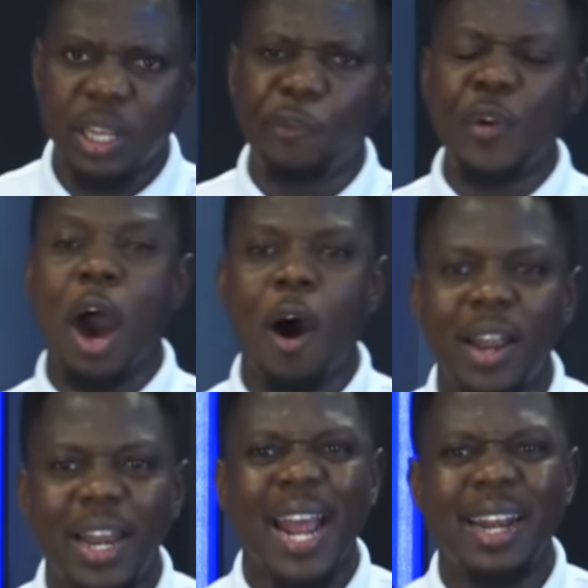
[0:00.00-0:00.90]
If you are
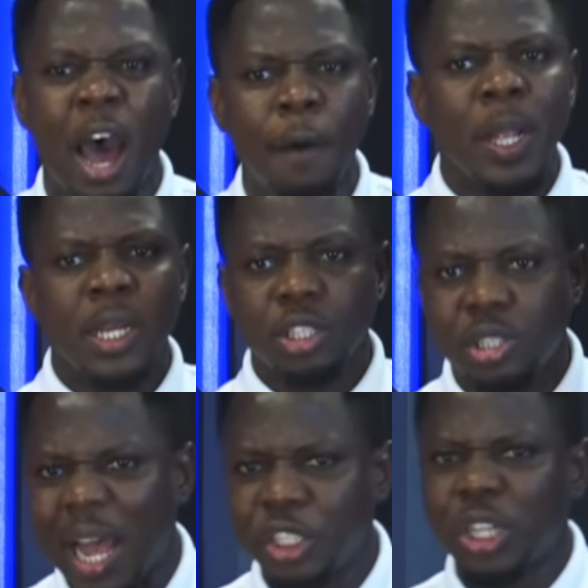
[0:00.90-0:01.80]
online now,
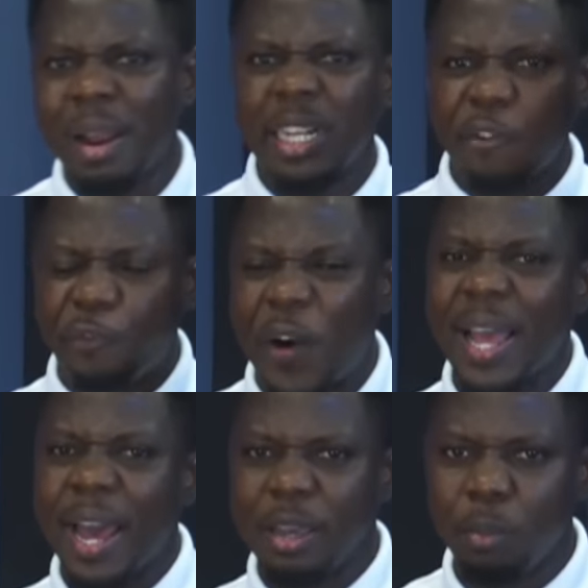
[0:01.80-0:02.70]
start sharing out the
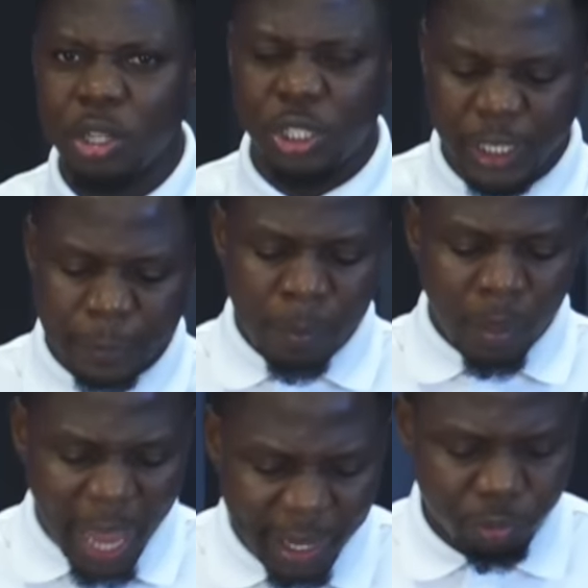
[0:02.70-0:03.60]
fire emojis
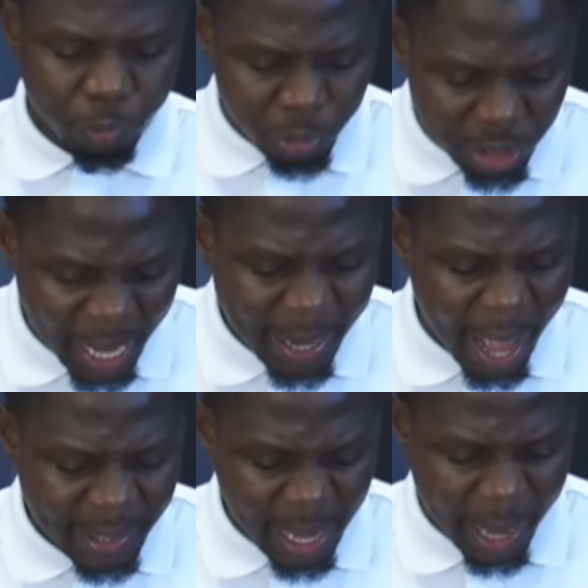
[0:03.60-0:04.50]
and send
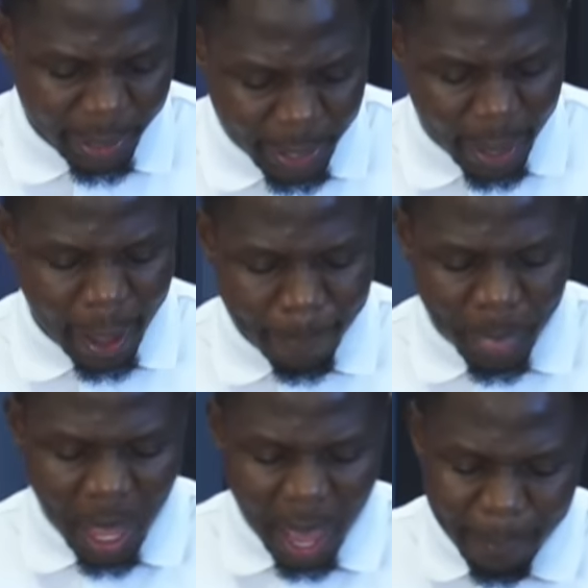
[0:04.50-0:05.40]
us an, um,
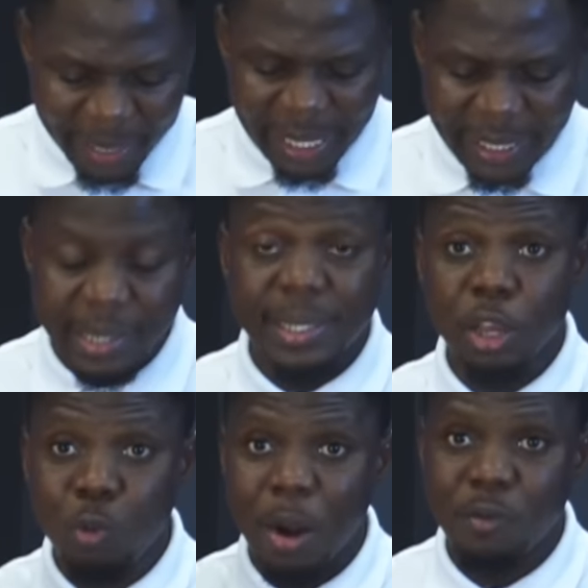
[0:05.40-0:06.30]
a message and say,
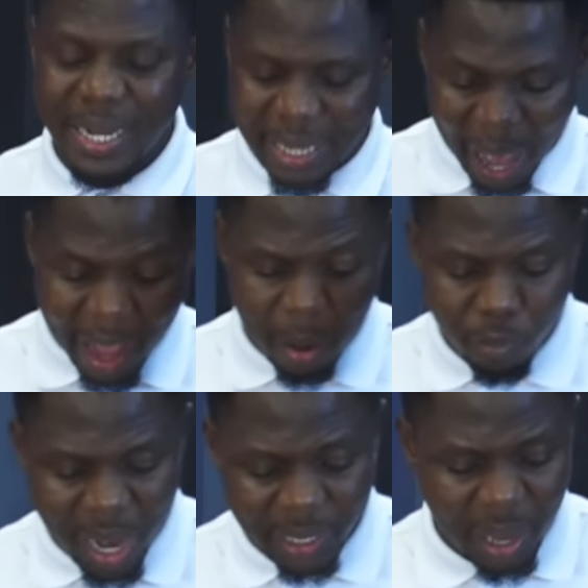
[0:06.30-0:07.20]
You are ready. I
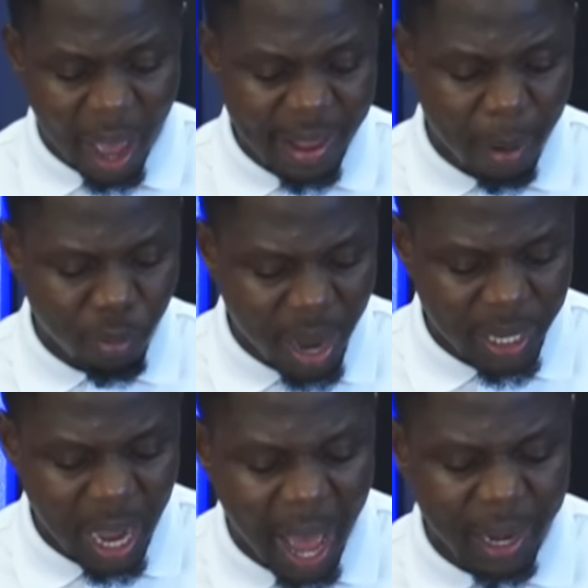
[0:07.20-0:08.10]
am ready. I am
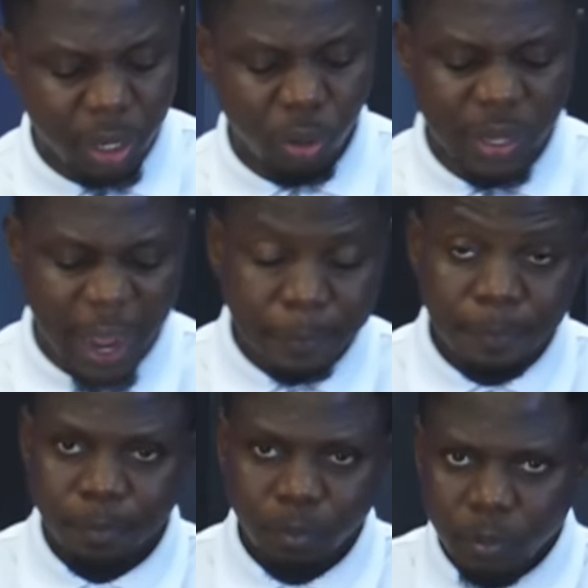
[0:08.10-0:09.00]
ready. Hallelujah.
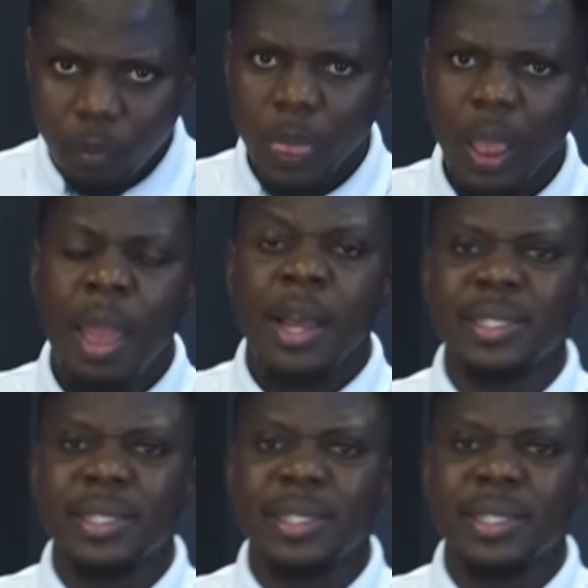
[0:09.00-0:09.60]
Amen.